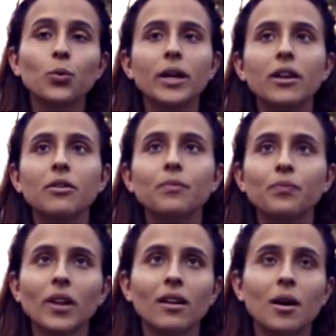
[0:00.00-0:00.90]
We
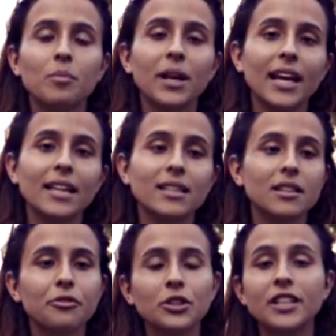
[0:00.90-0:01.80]
played
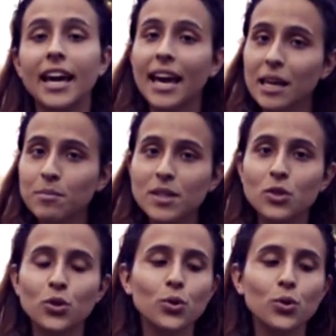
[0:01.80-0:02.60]
different games